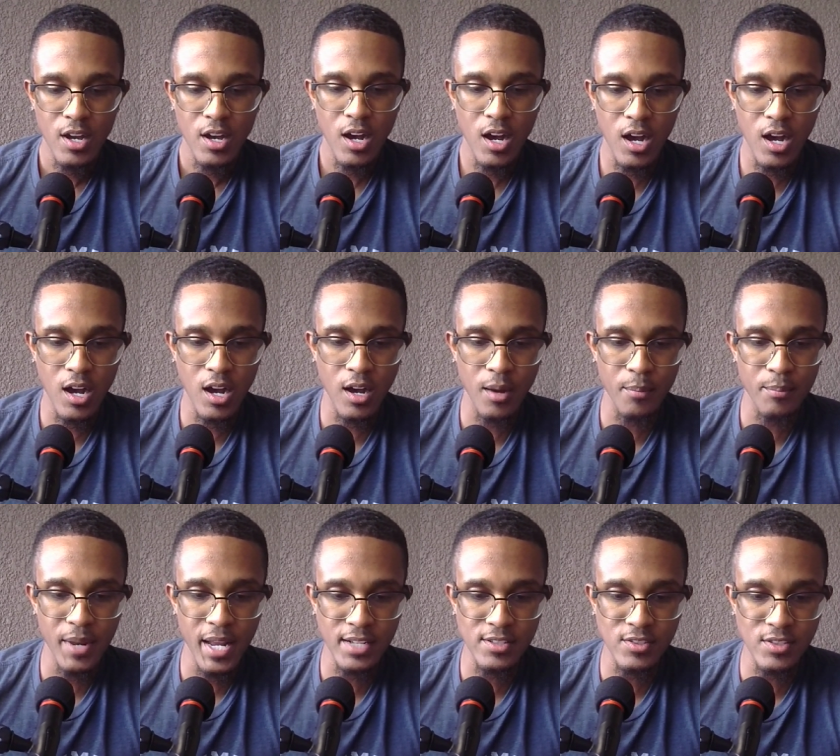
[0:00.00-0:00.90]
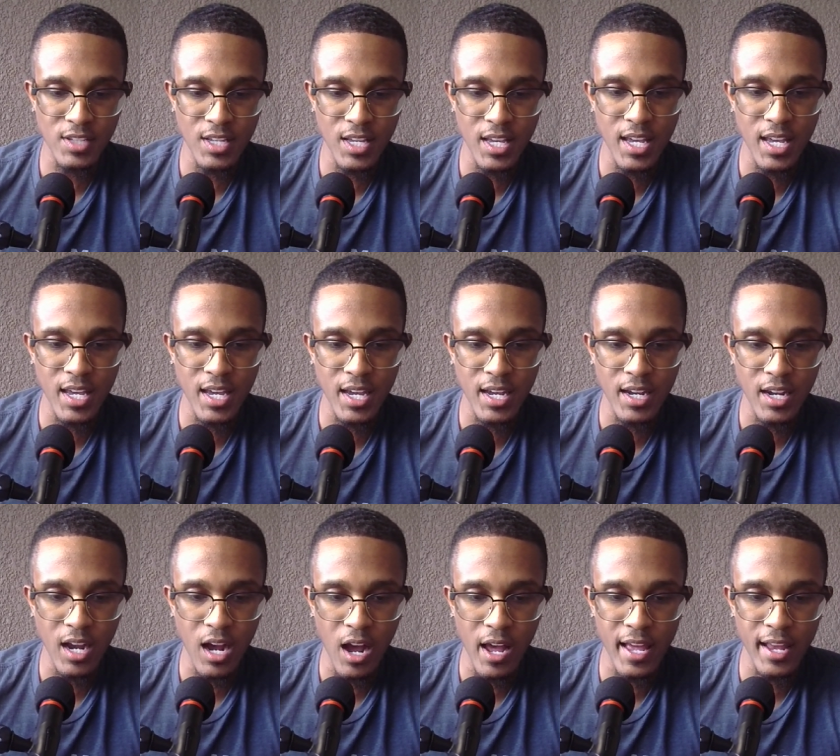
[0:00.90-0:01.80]
Um, next thing,
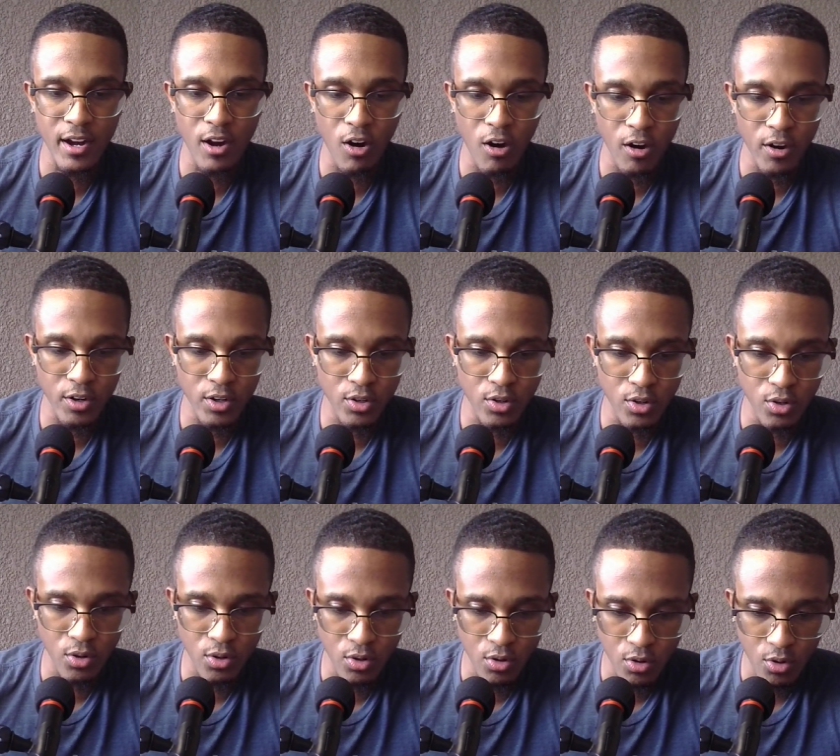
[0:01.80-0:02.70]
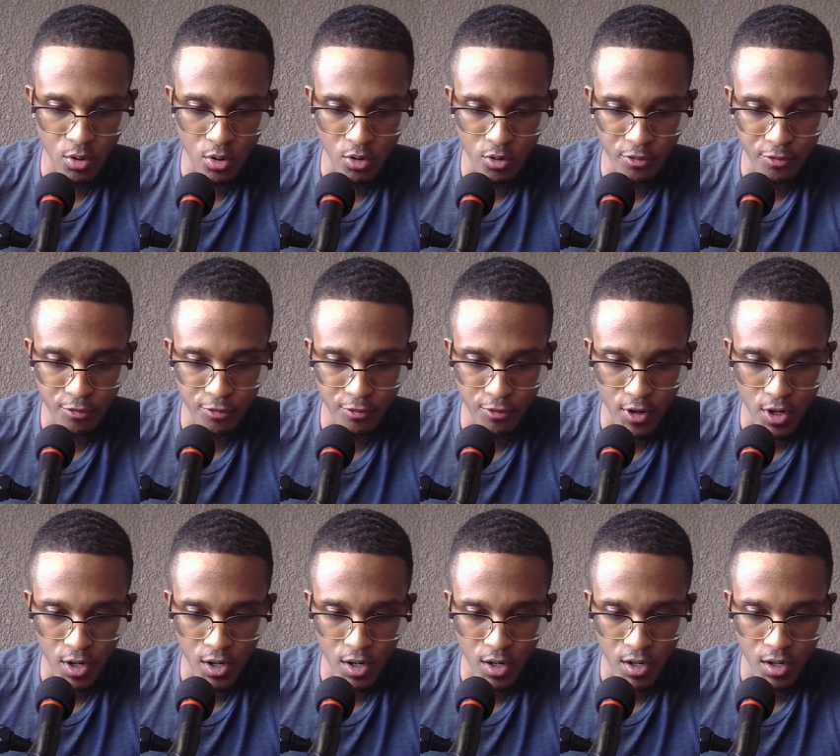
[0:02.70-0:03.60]
an article
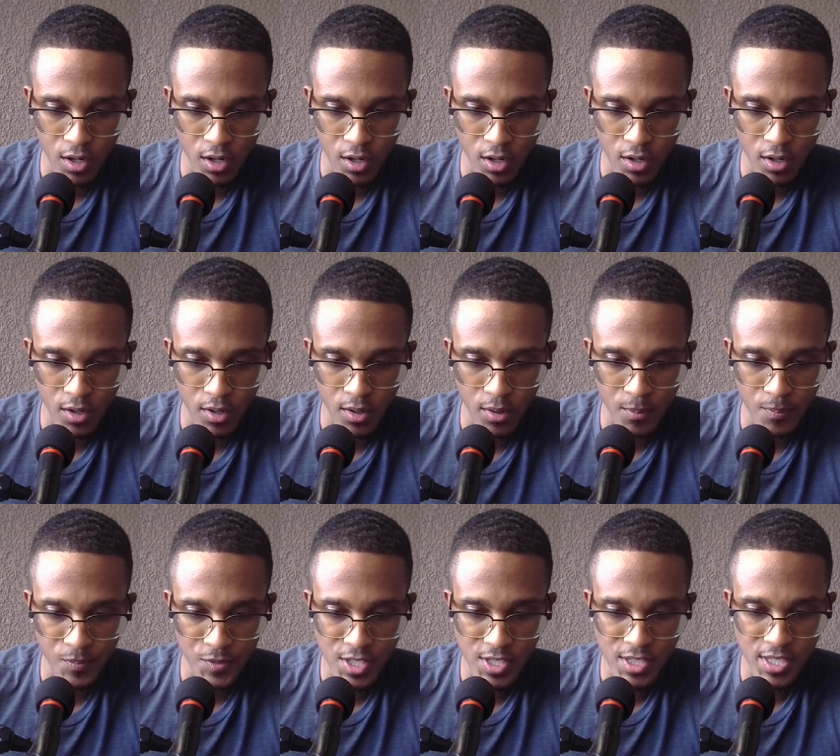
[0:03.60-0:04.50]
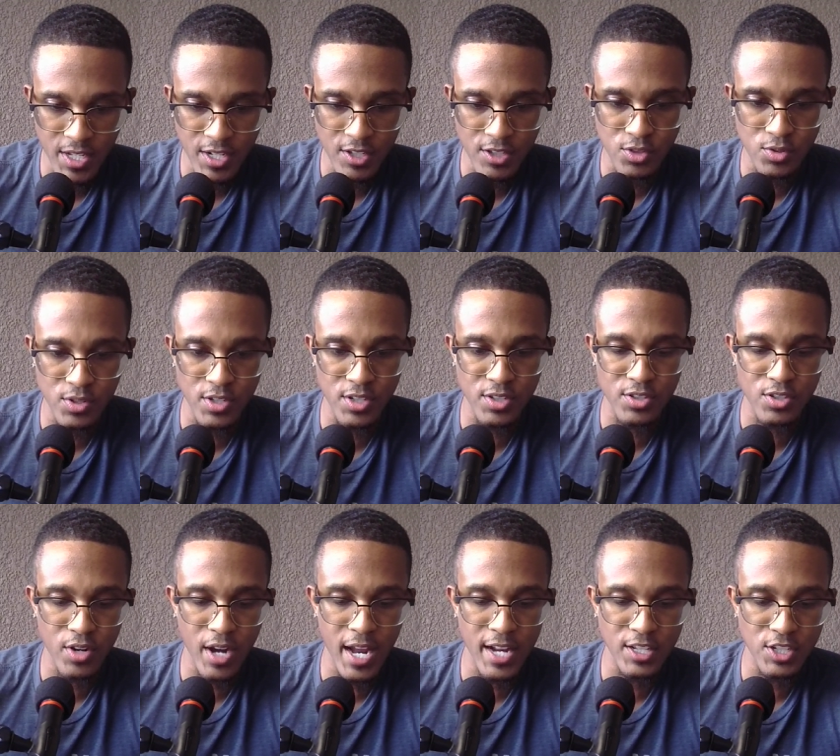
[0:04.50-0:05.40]
from City Street
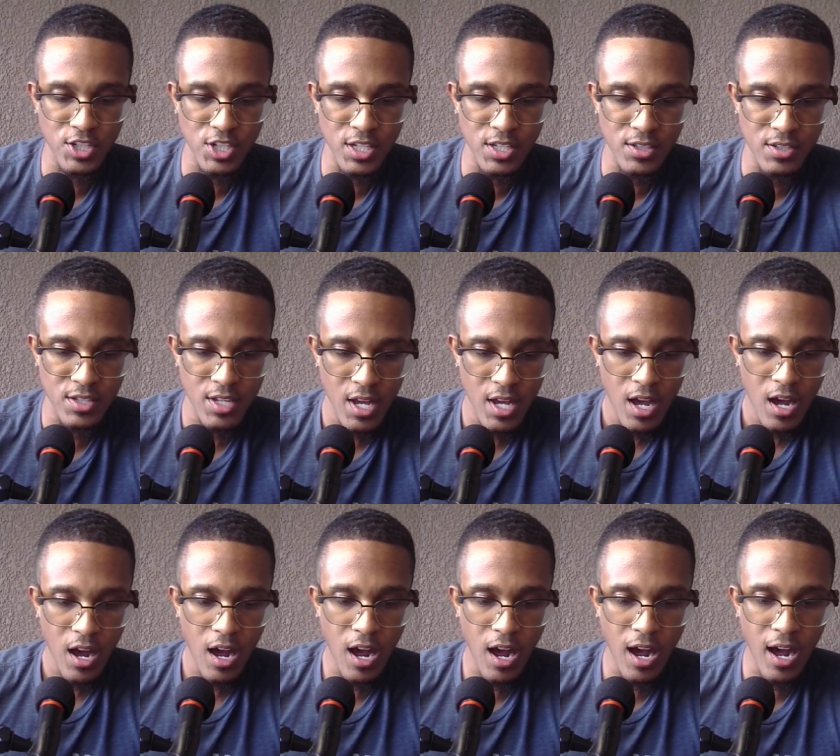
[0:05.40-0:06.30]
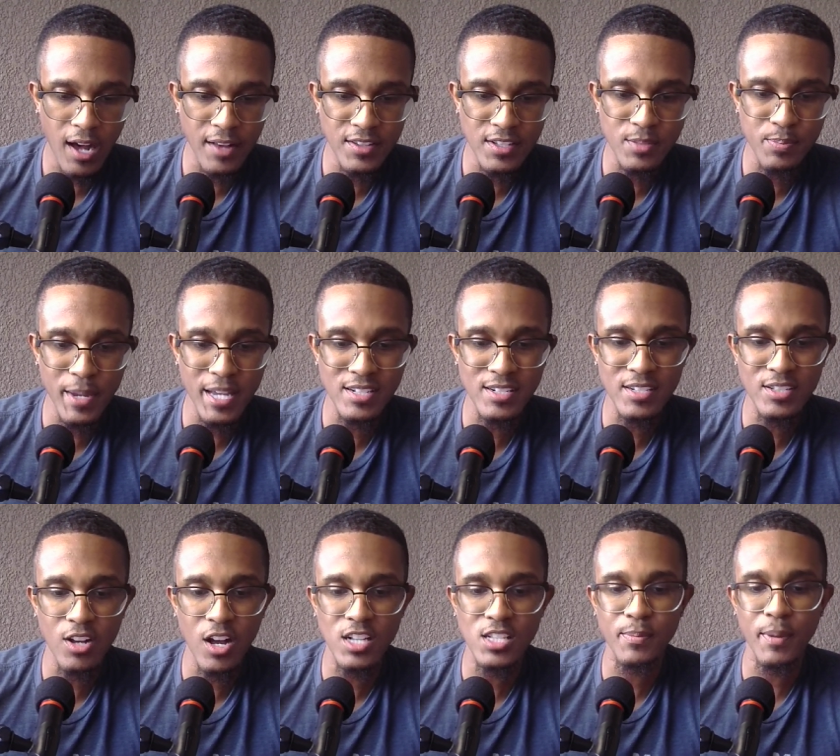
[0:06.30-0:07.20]
Strategies. Uh, this basically
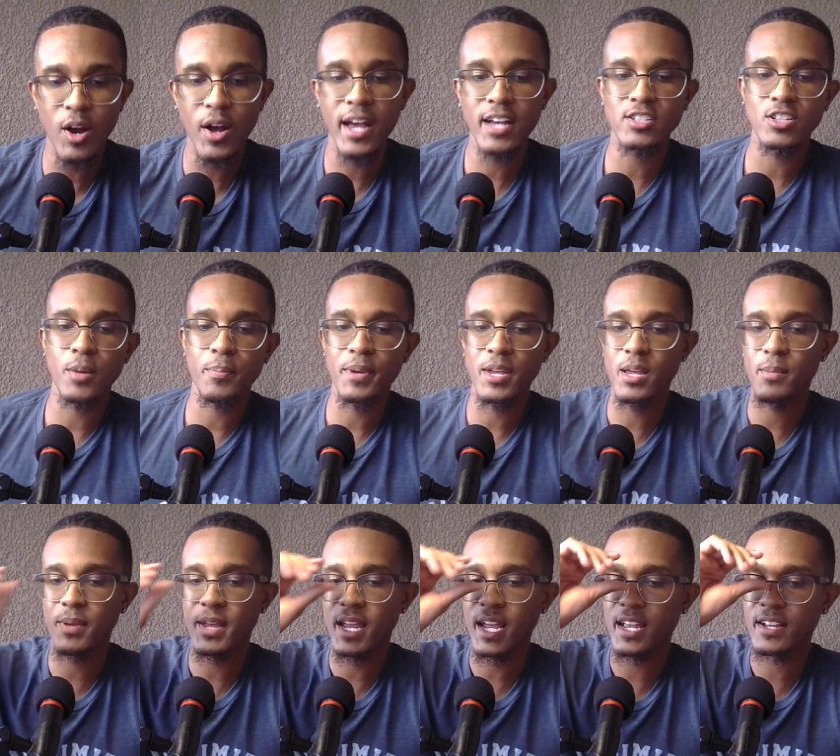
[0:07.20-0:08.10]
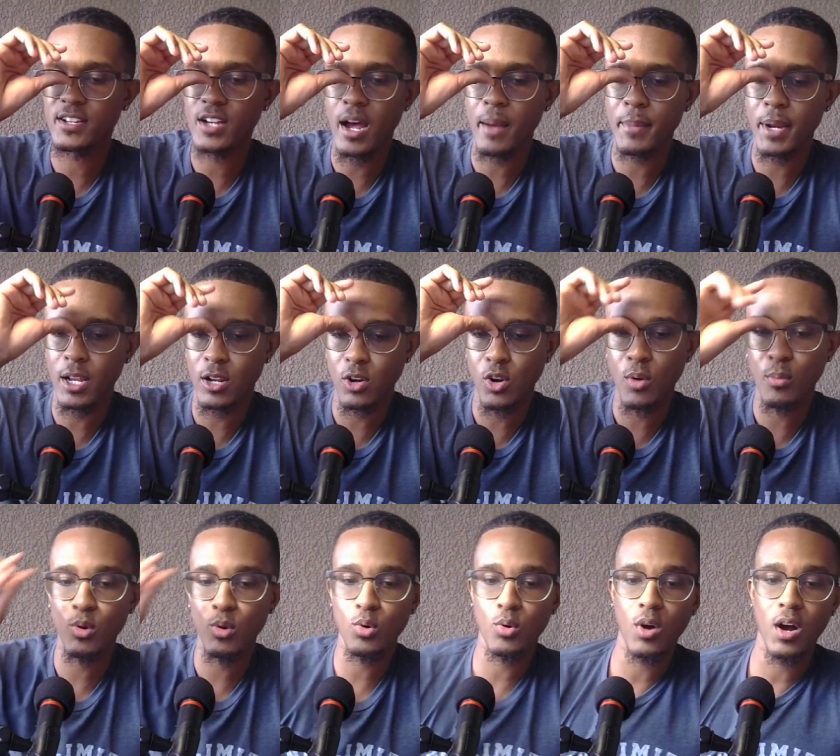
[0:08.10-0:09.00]
talks about XRP being a dominant
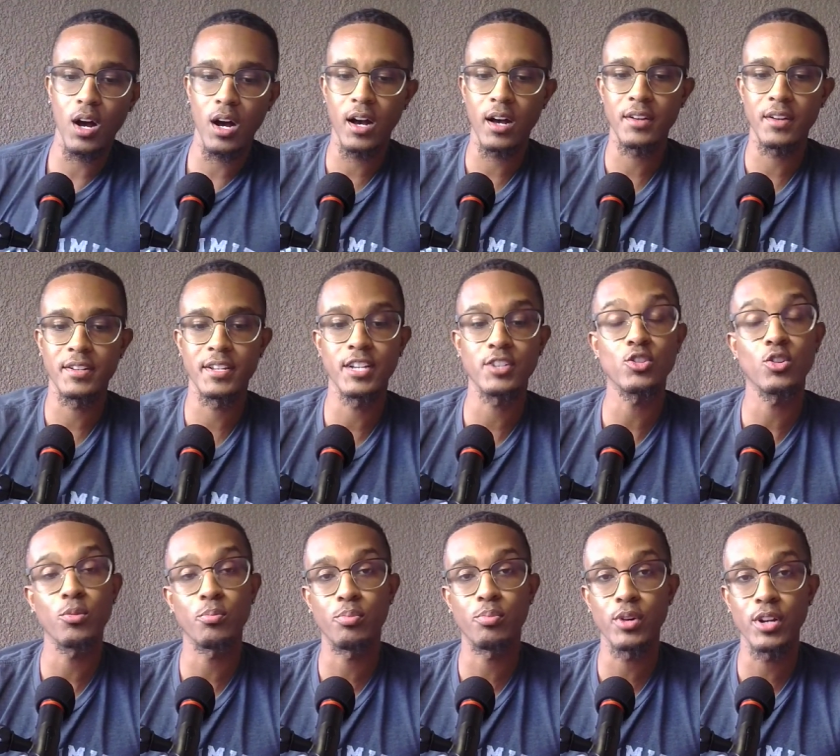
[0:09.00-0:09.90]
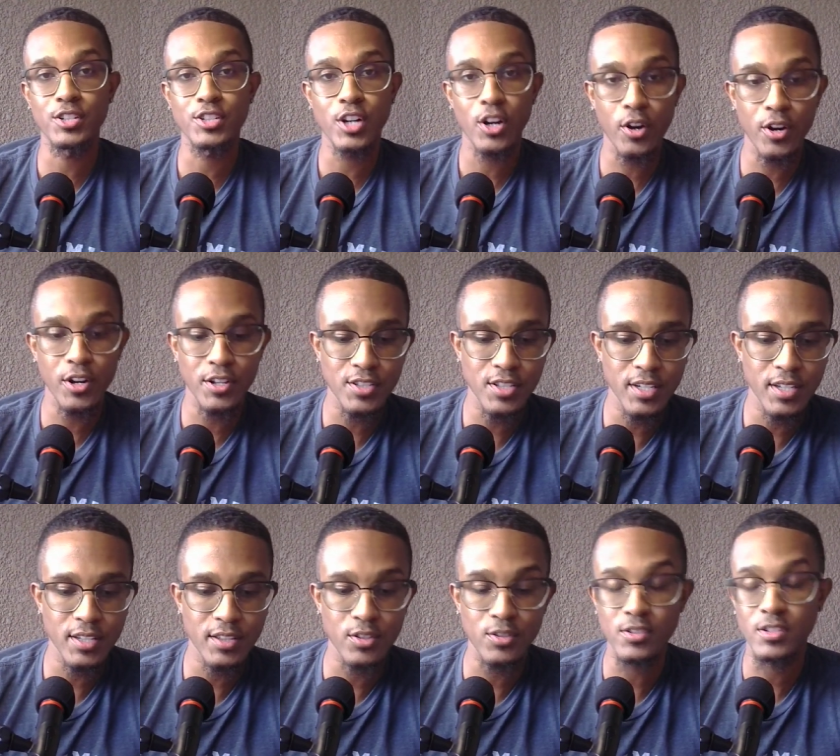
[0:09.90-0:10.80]
global uh, digital bridge
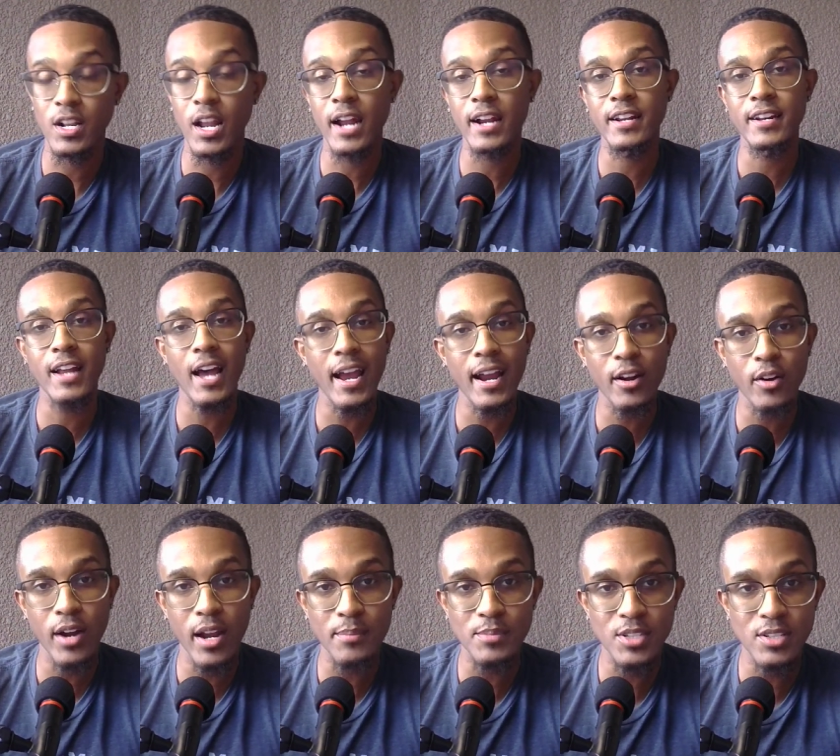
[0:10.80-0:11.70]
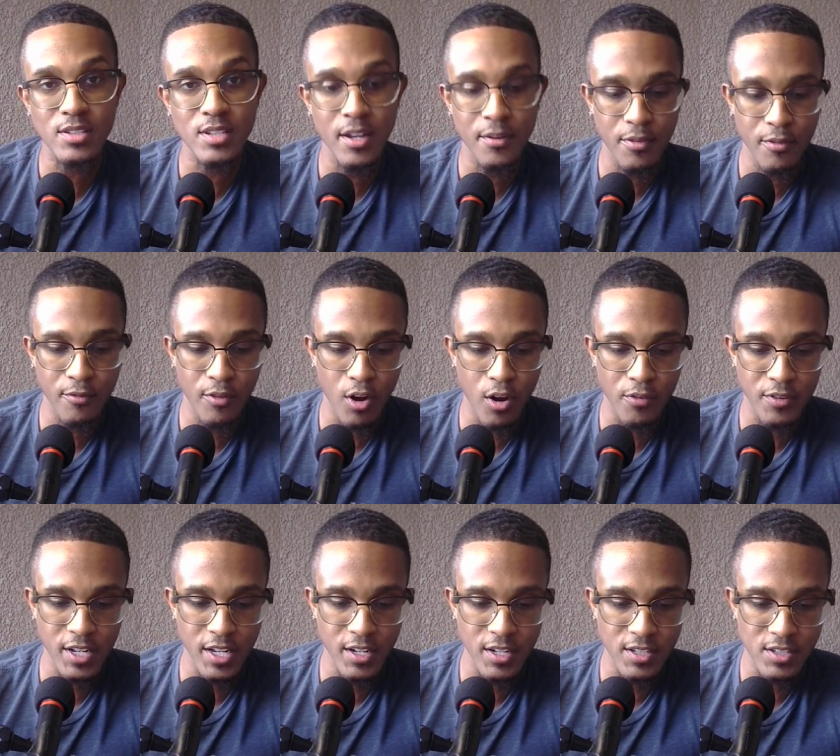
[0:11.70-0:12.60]
currency. There's a lot of diagrams and stuff involved
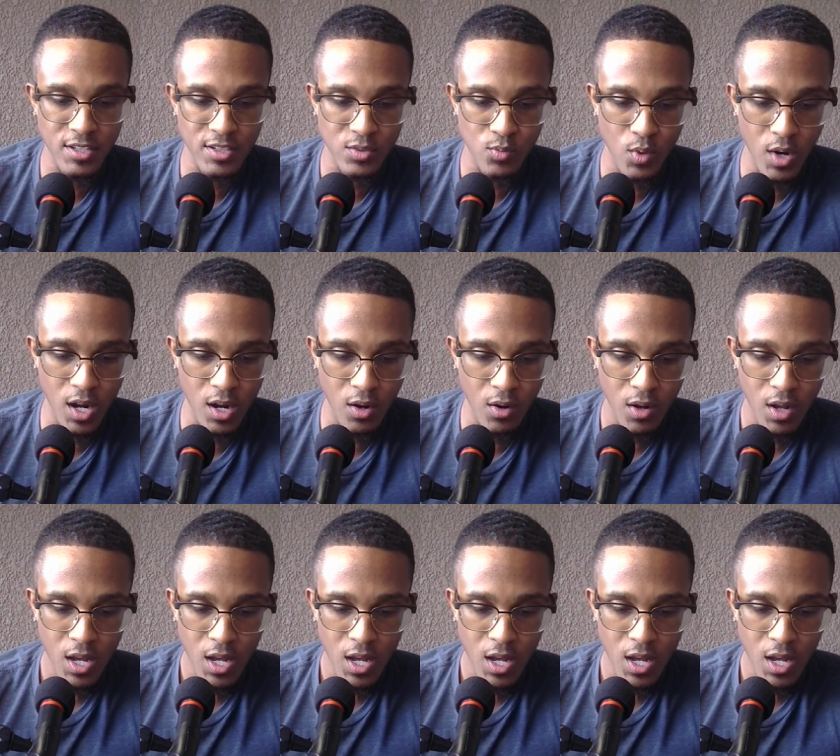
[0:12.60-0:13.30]
in this as well.